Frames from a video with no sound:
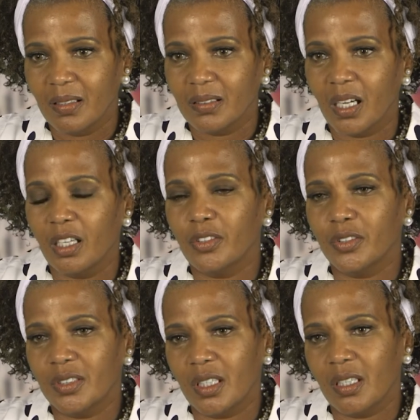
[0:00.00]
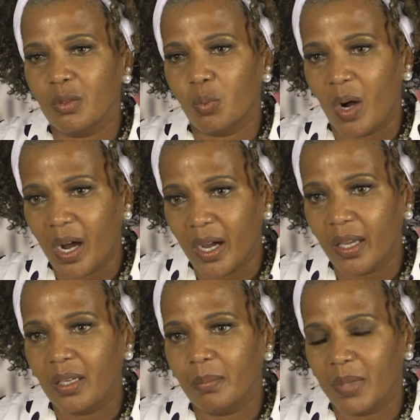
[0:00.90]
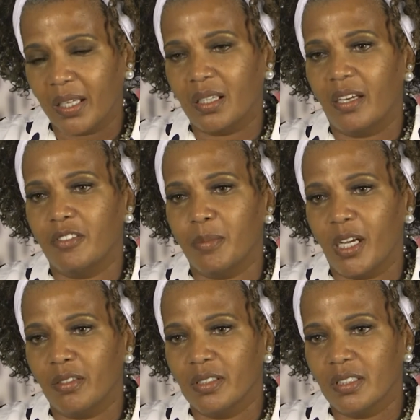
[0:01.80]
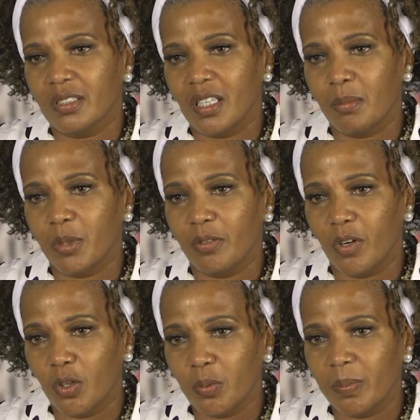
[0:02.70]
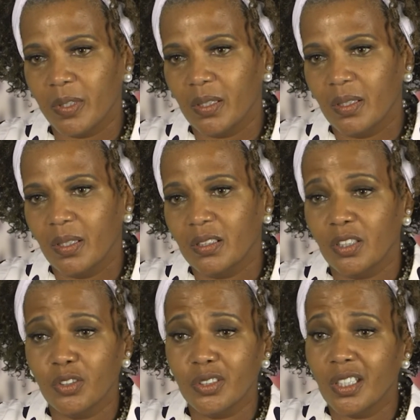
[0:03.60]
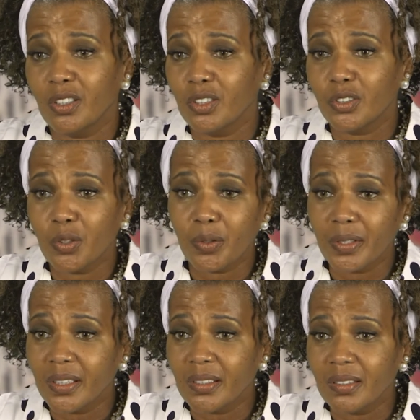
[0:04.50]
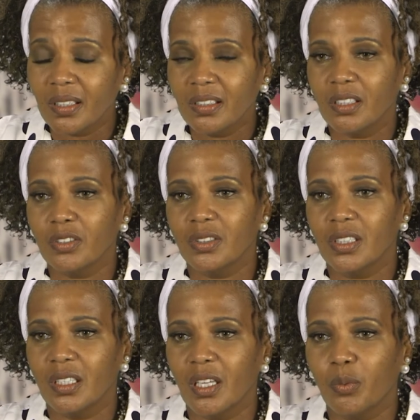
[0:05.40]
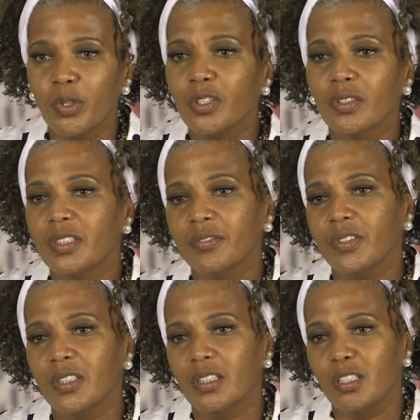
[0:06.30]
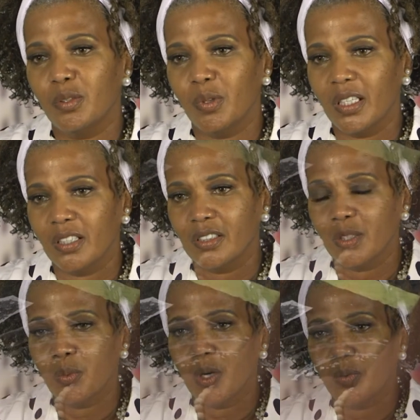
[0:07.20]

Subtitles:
to understand why Black Lives Matter is a statement of hope, to understand the stories, to understand that we're no different than anyone else in what